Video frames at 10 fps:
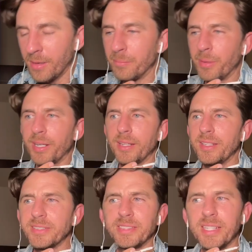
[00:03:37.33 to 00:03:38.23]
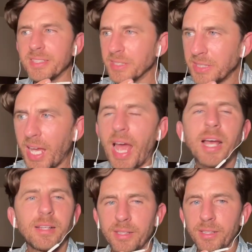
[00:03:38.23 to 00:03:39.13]
but this is
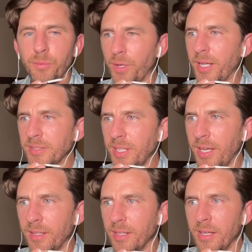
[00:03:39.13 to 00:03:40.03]
exactly what I said